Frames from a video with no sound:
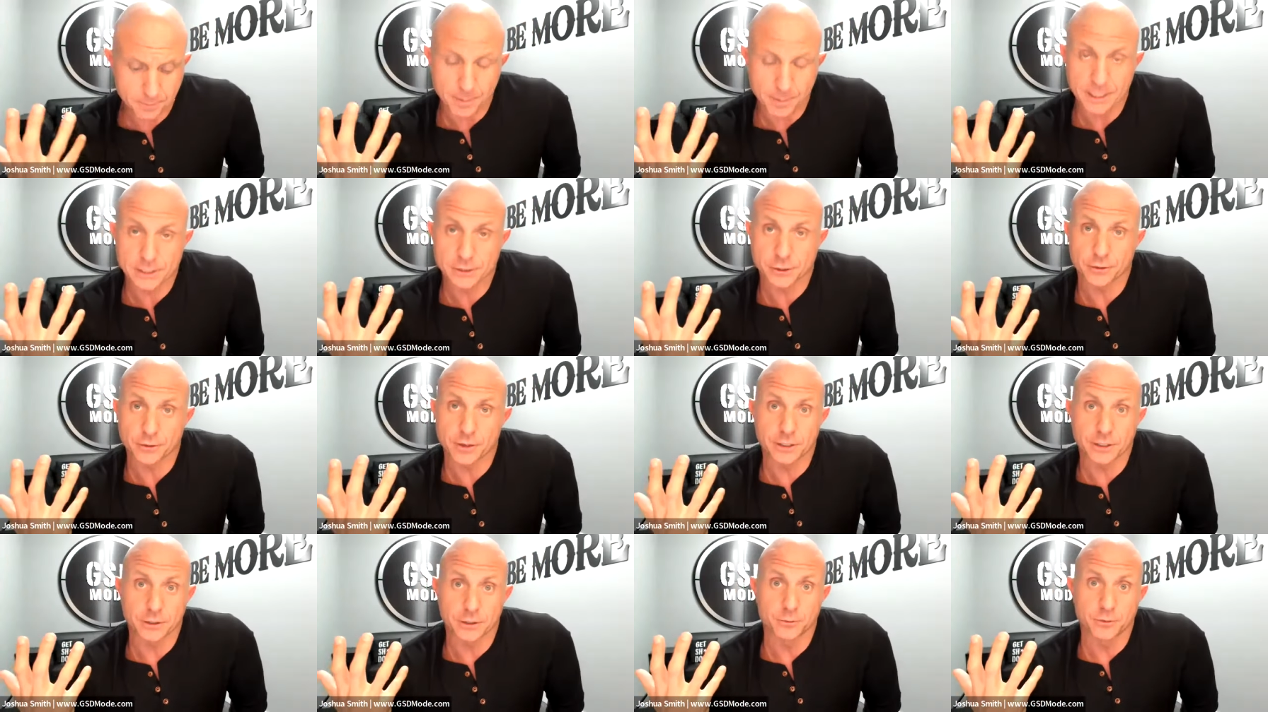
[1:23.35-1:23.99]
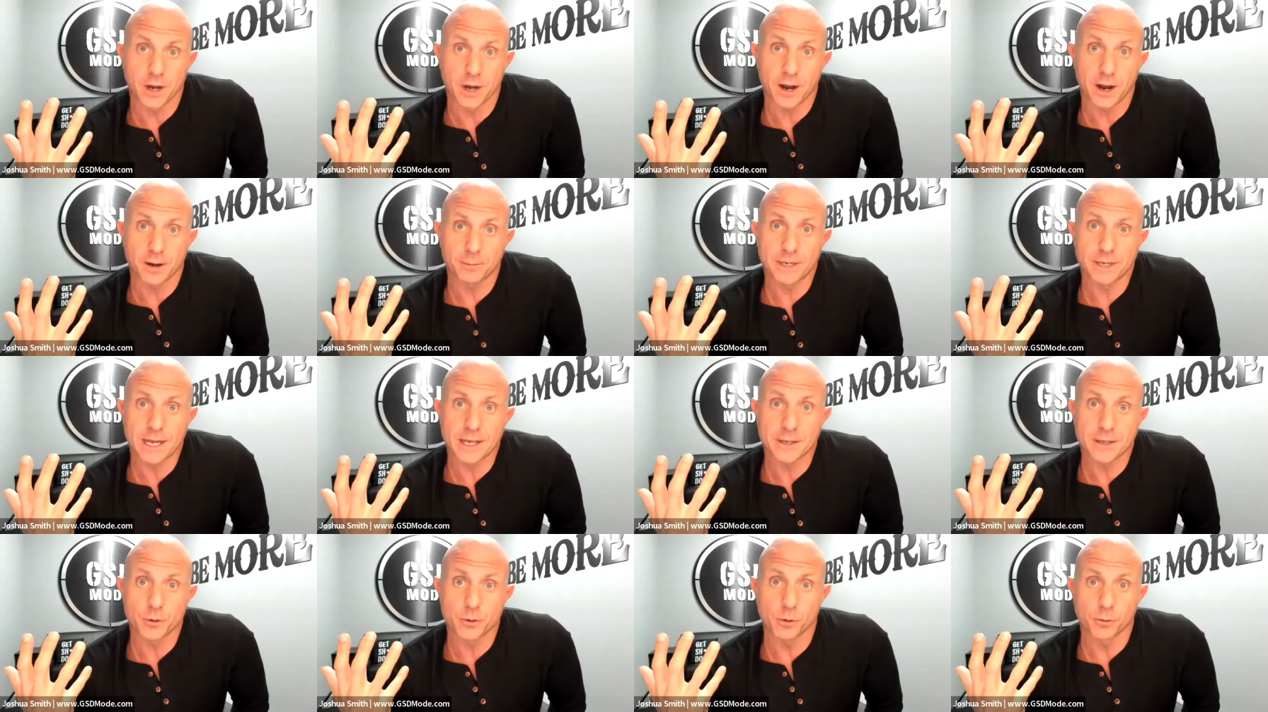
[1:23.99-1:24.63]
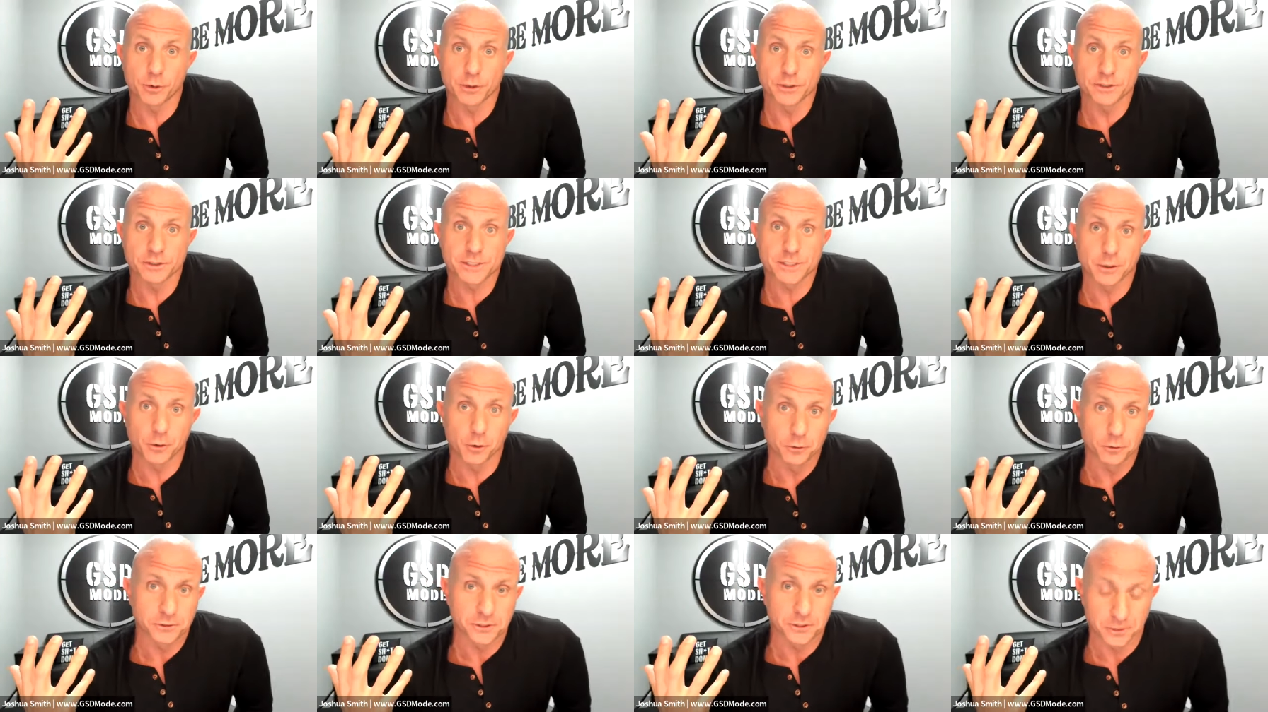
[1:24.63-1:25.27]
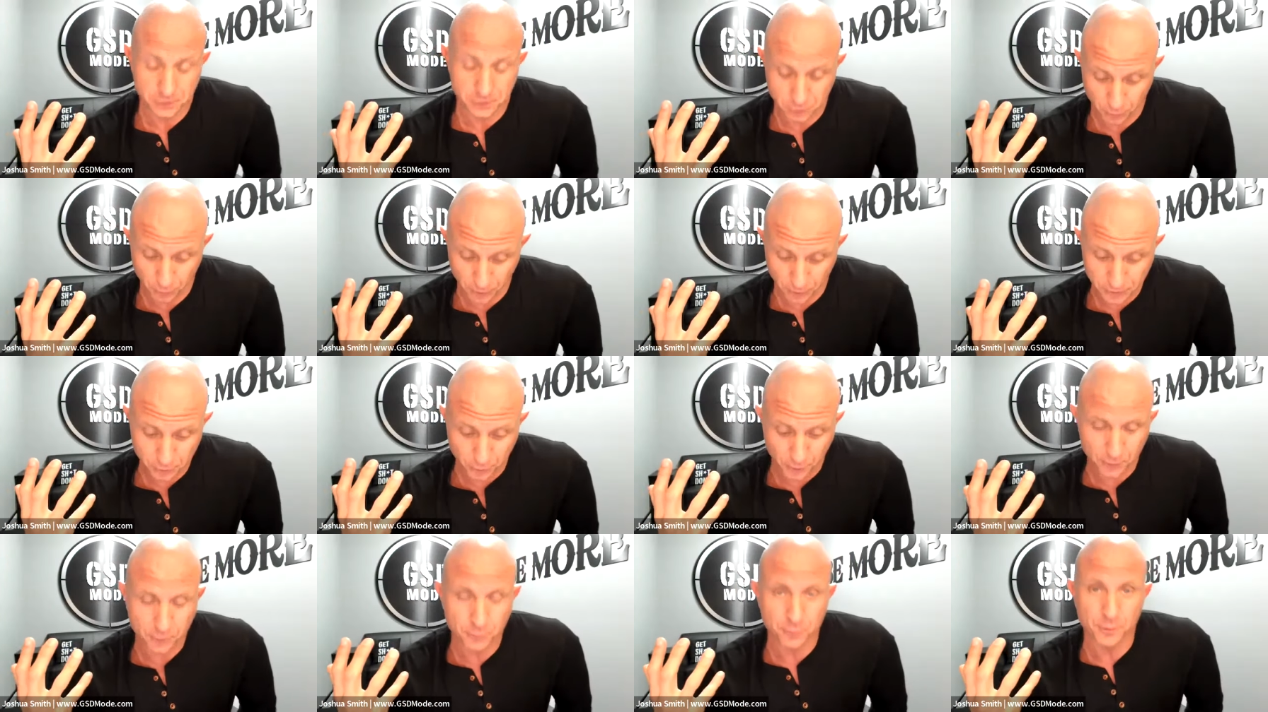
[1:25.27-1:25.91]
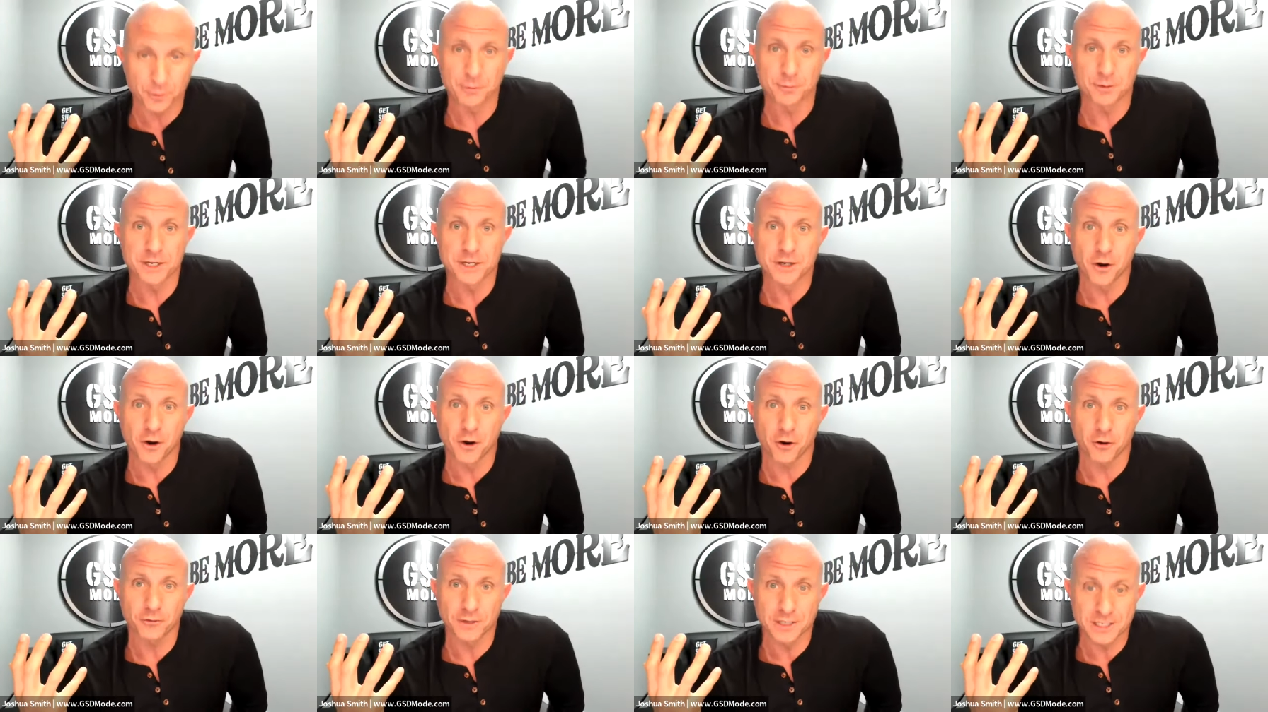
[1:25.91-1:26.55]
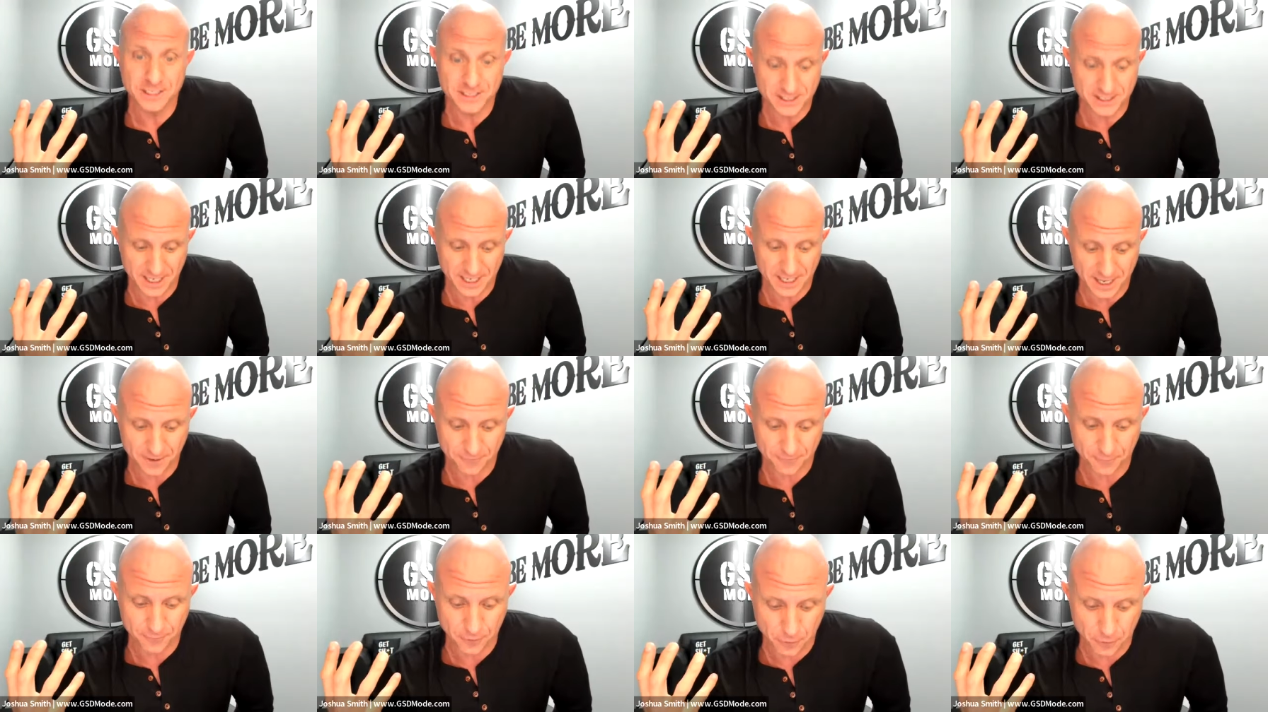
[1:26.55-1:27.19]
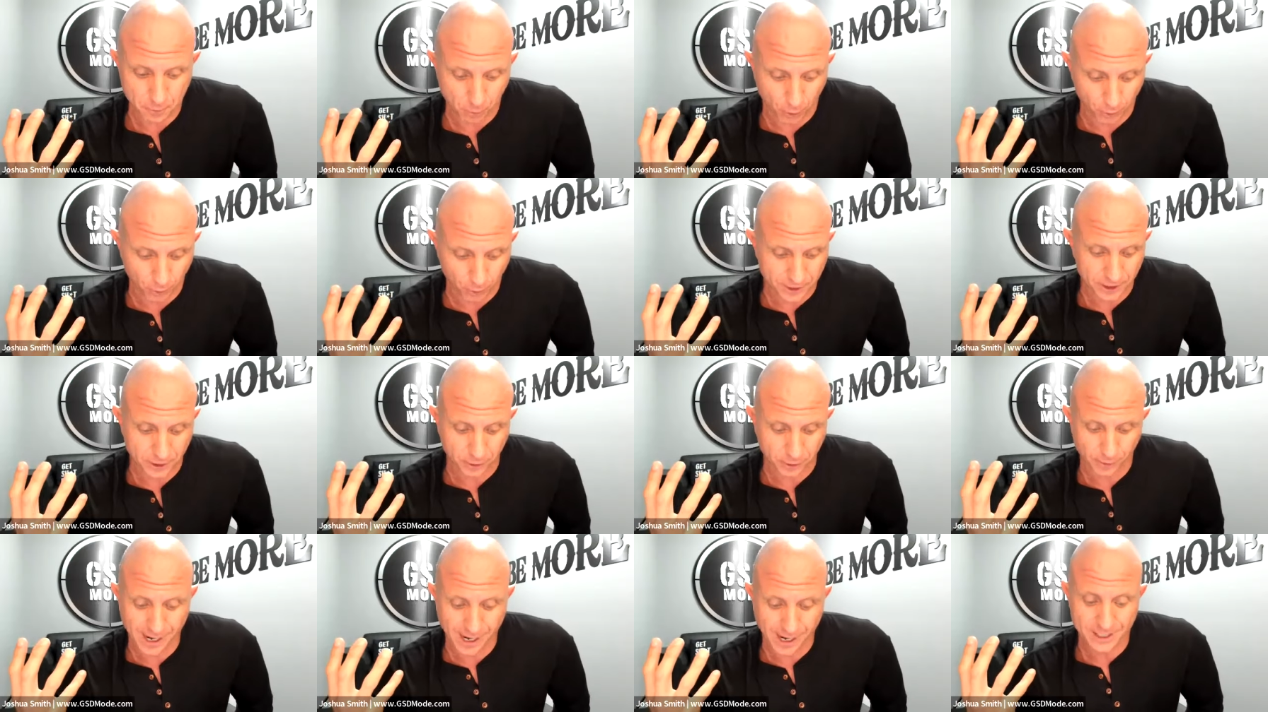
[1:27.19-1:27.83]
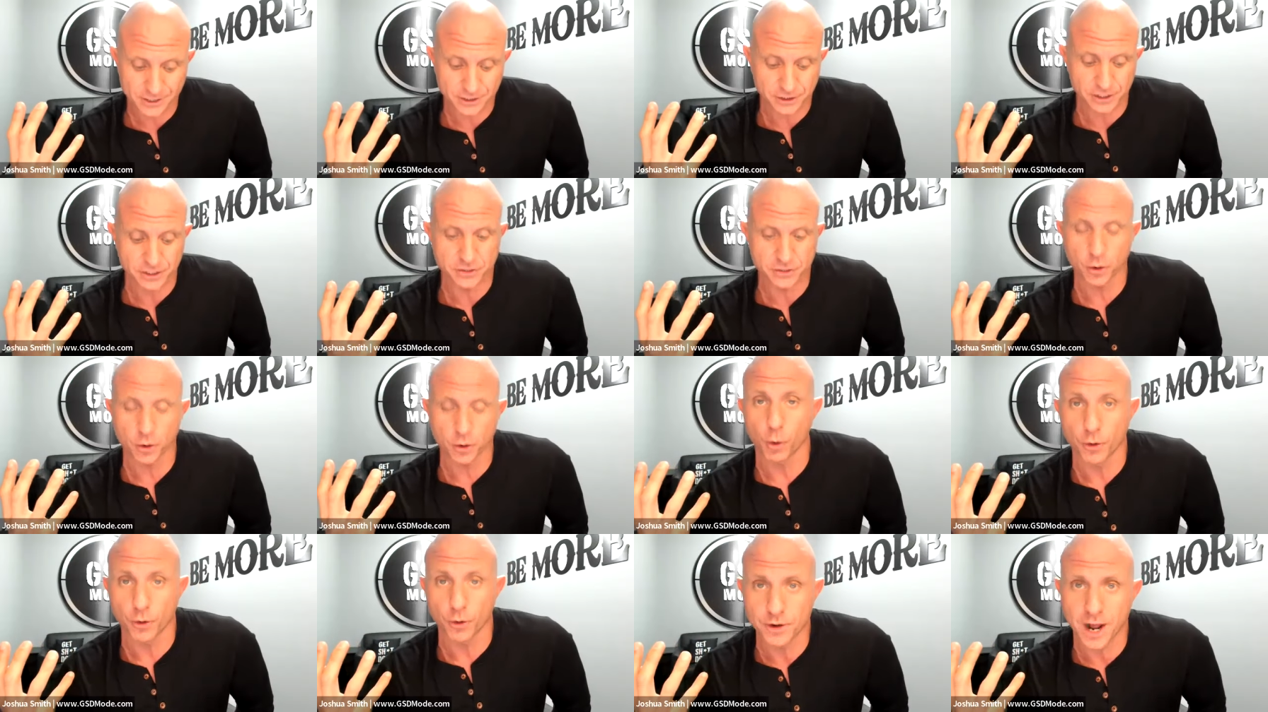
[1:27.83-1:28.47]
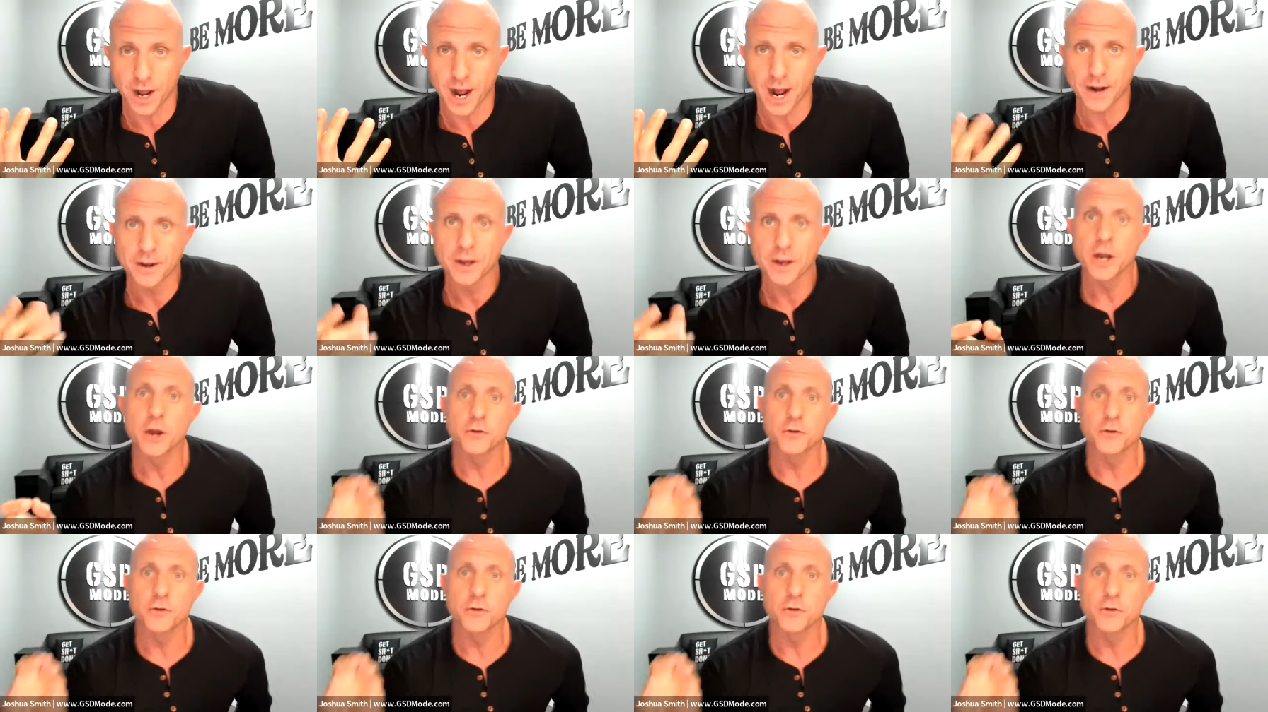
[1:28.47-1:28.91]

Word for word: make sure that you dominate your real estate goals here in 2023, regardless if the market crashes or not.